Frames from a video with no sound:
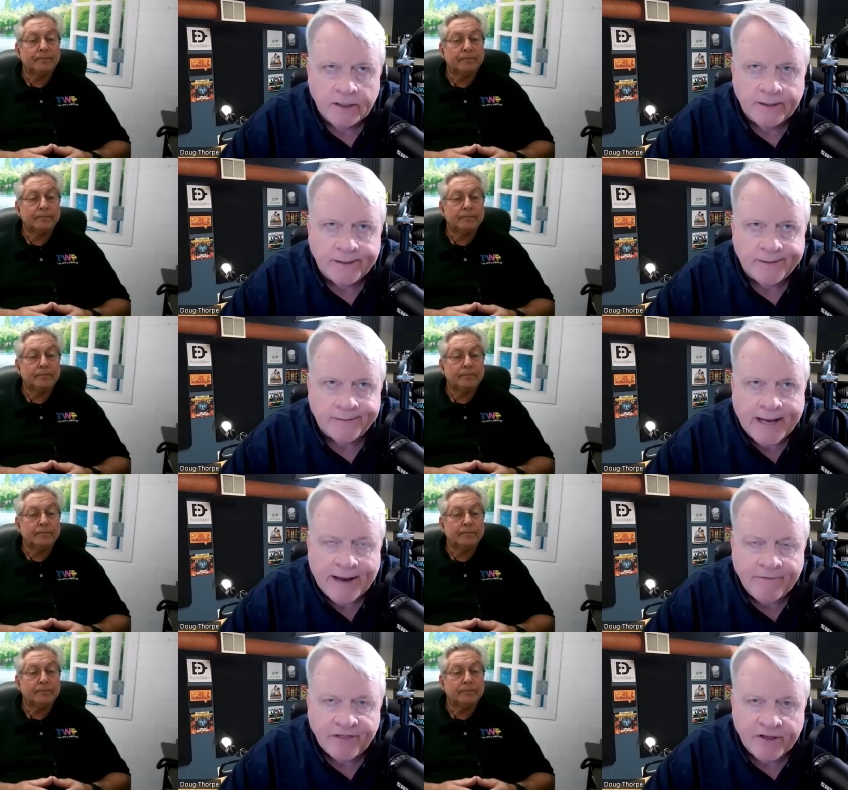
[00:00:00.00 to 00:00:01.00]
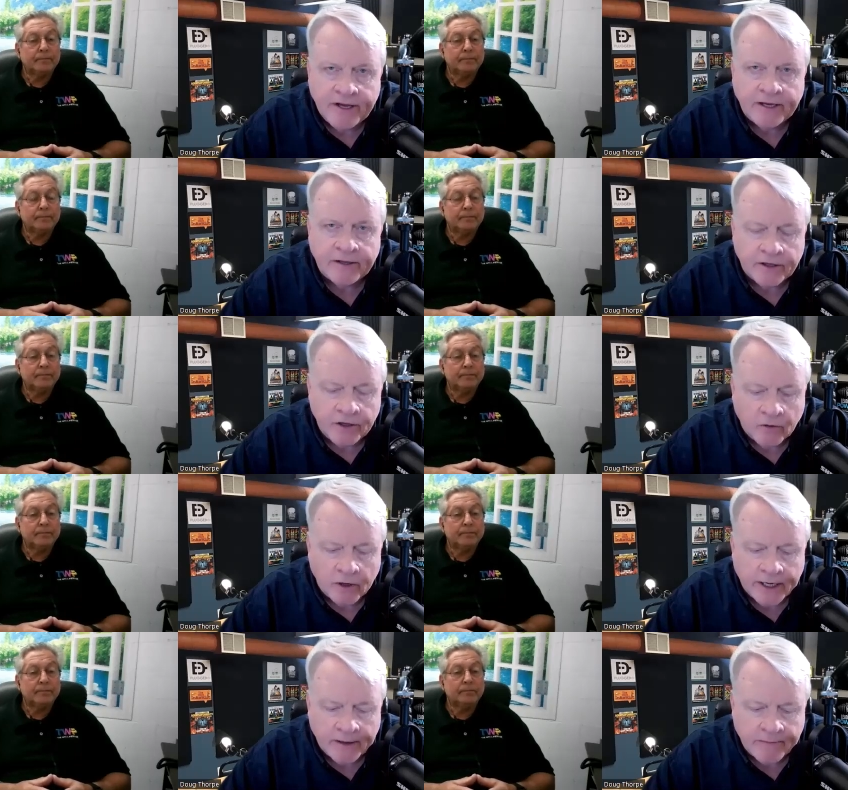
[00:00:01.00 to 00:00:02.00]
Speaker 1: uh, have a thing that
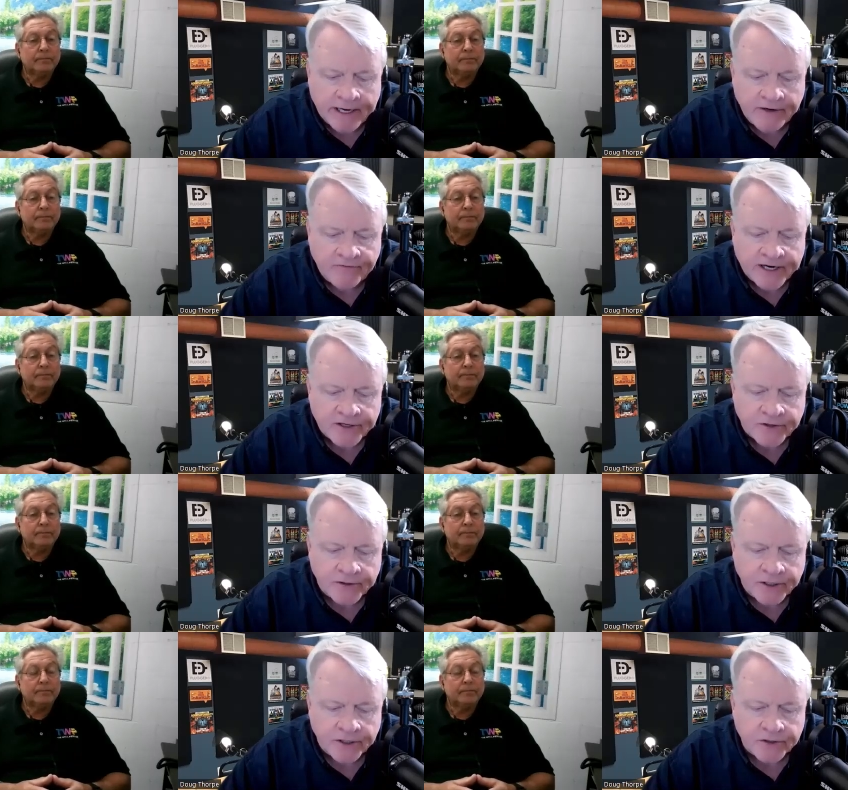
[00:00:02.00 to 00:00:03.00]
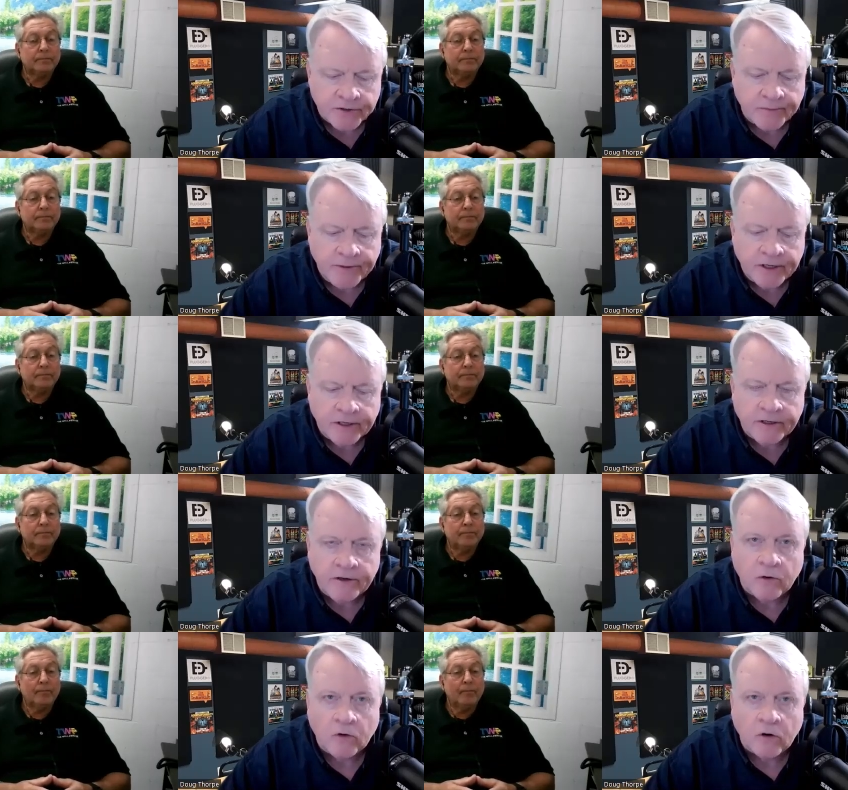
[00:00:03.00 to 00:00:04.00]
you want to get manufactured and
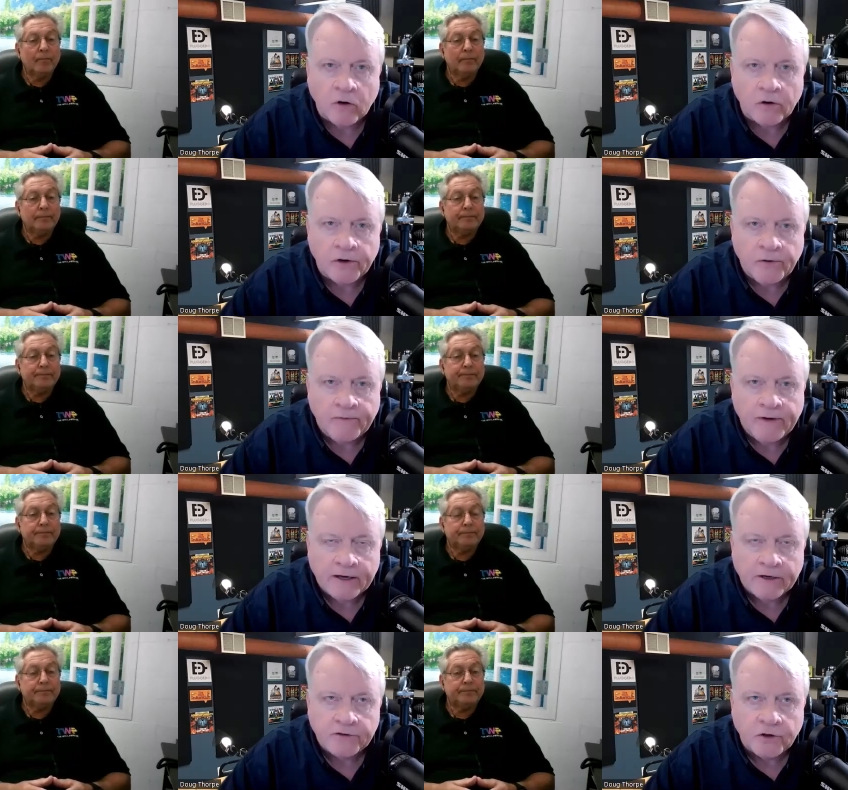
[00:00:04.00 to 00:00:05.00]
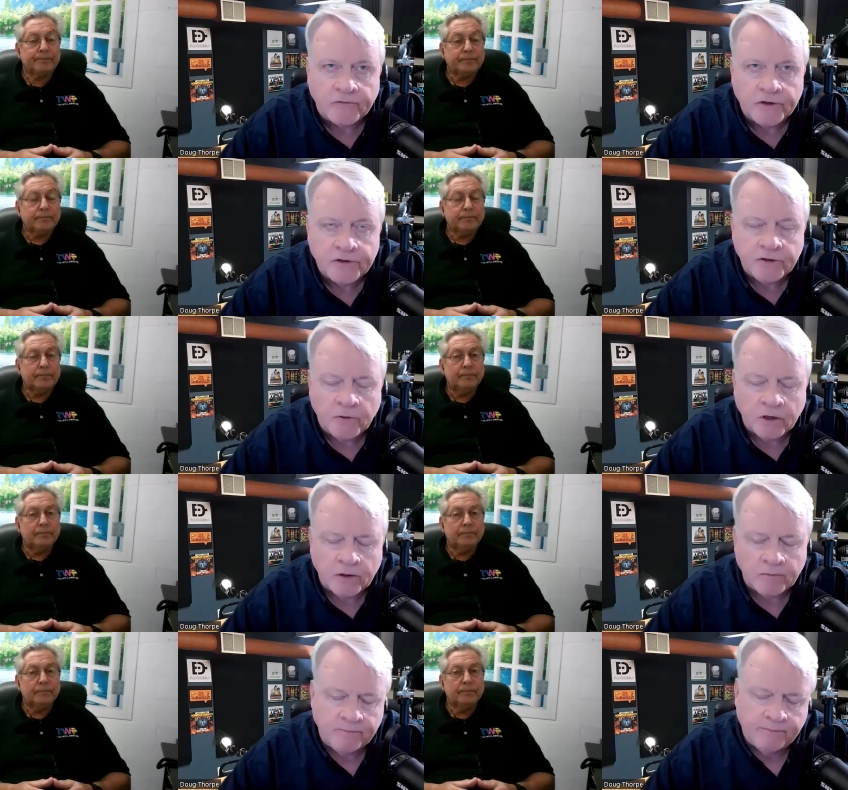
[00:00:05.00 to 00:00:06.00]
distributed, or you've got a service you
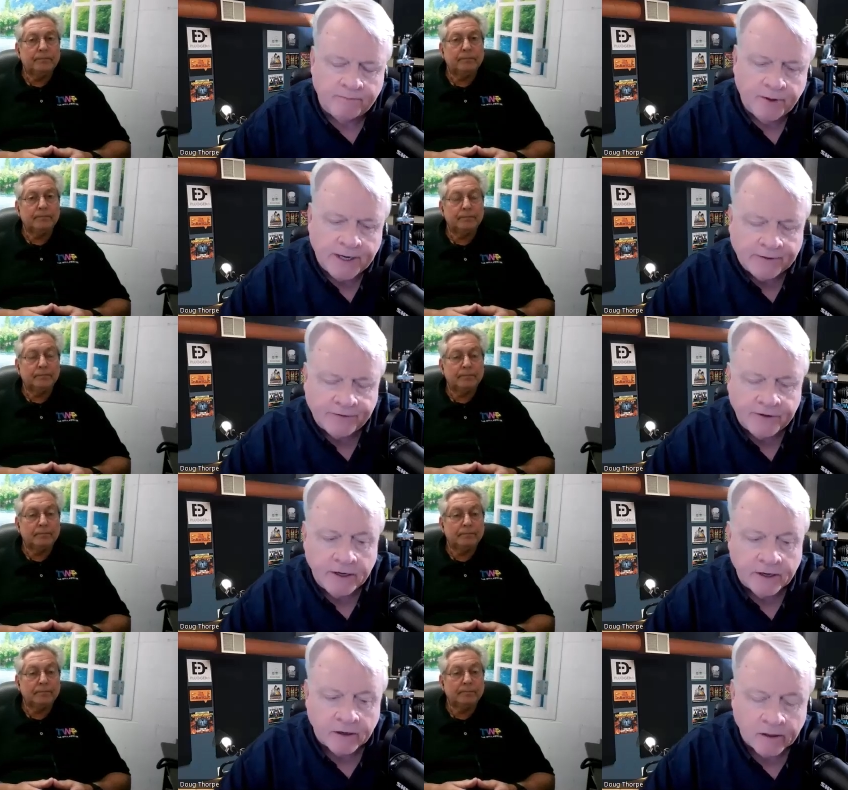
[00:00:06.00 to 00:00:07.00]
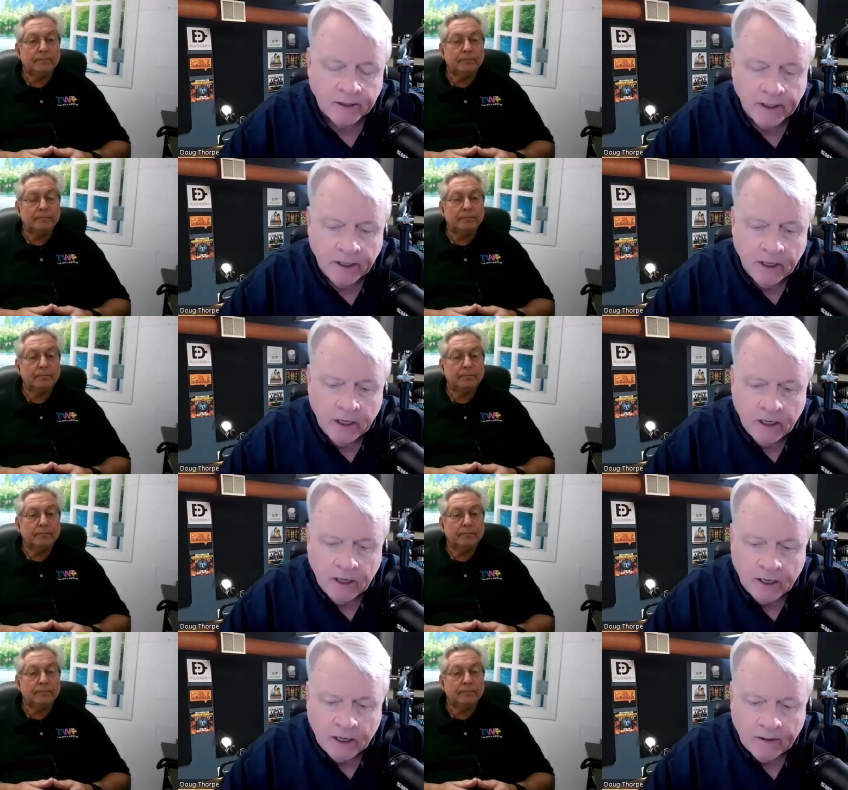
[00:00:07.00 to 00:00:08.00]
want to put out there.
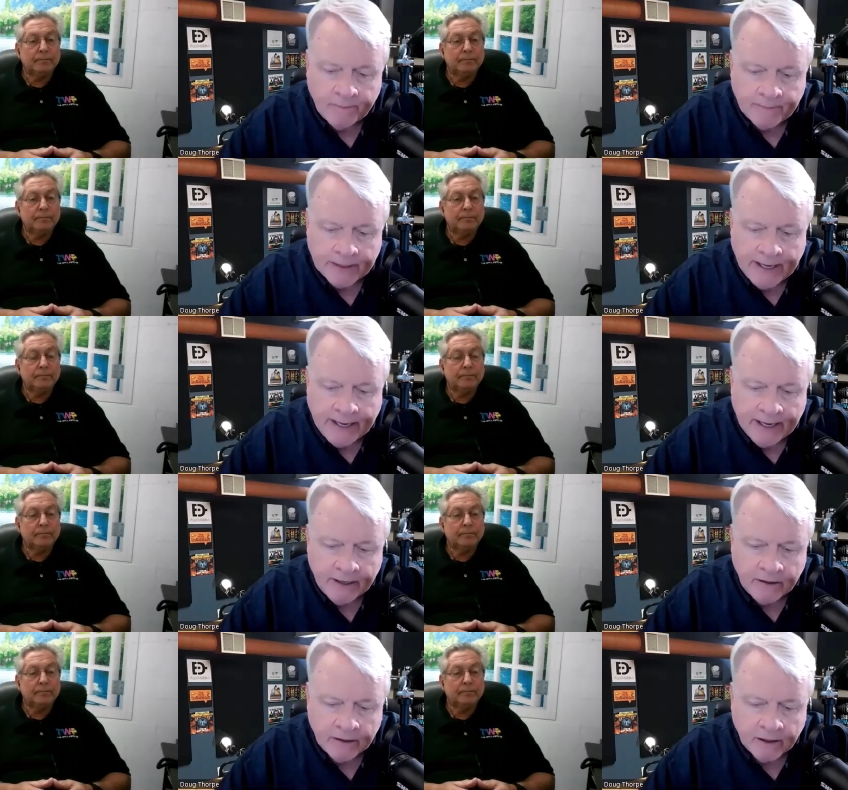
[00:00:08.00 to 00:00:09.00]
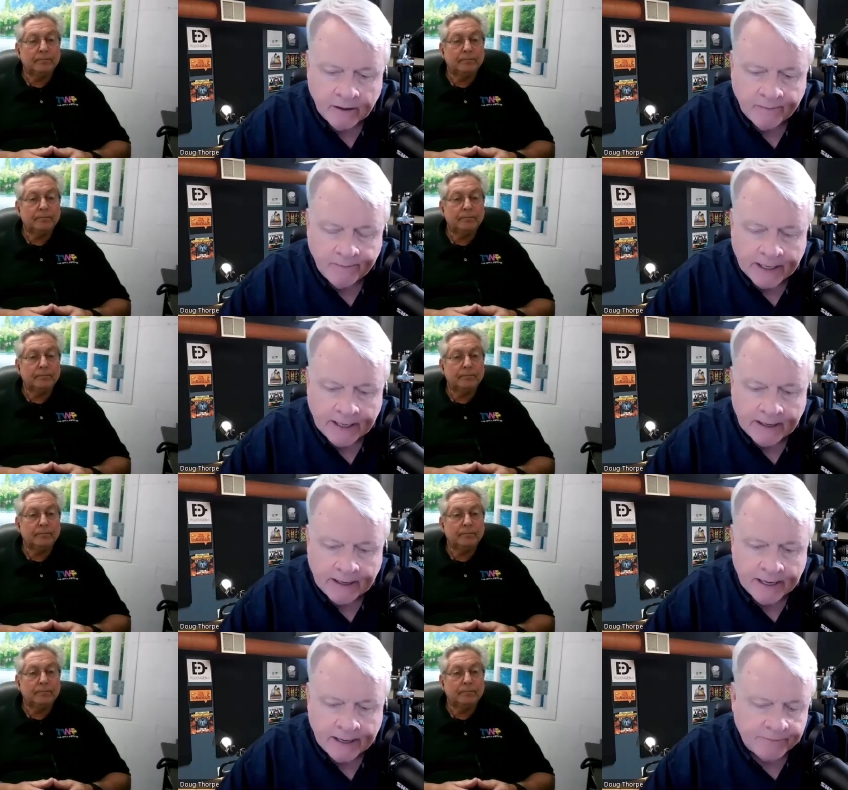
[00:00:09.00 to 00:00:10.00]
Um, and um,
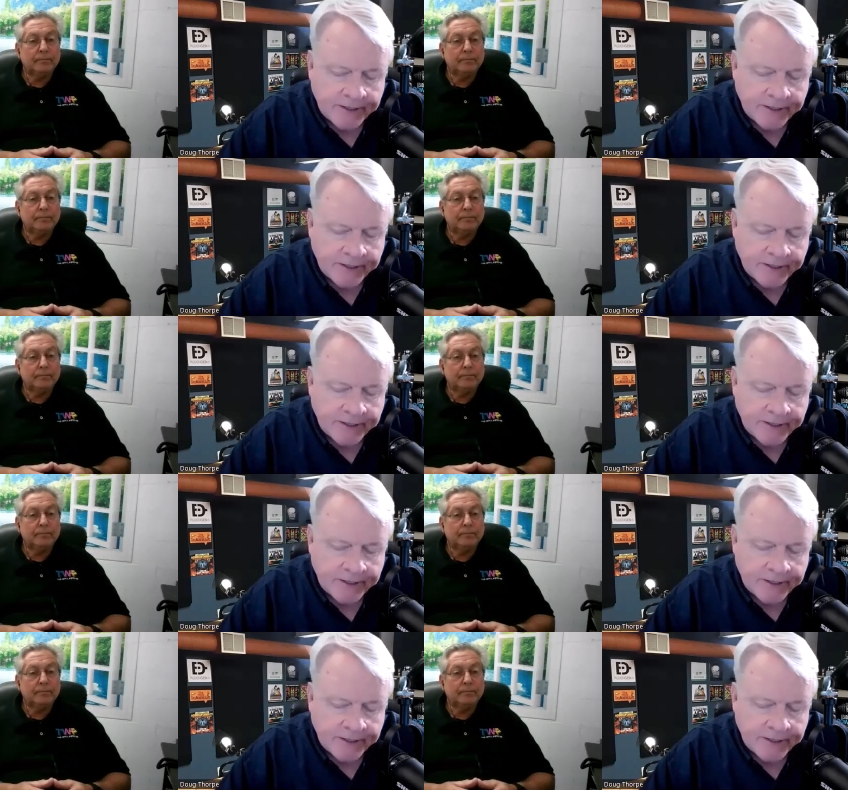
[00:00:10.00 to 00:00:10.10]
I, am